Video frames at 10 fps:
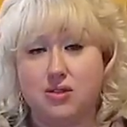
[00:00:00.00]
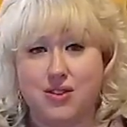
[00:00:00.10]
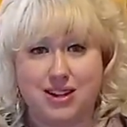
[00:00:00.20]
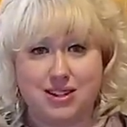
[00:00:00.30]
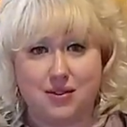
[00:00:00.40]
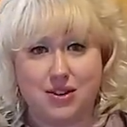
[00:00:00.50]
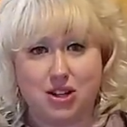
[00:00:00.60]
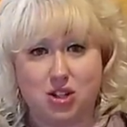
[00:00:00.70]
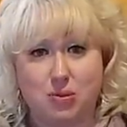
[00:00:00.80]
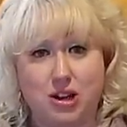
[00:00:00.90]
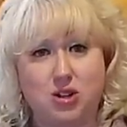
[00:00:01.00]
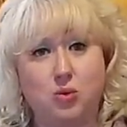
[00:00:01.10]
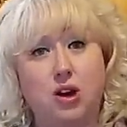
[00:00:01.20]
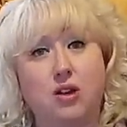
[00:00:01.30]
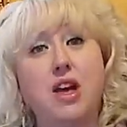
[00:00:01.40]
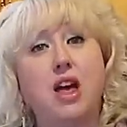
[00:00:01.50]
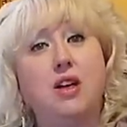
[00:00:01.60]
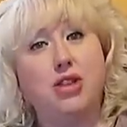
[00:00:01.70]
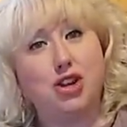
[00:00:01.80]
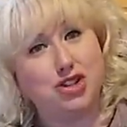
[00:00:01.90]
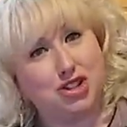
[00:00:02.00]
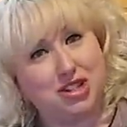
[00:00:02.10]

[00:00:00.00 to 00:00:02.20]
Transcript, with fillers: you divide seventy-two by twelve, there's your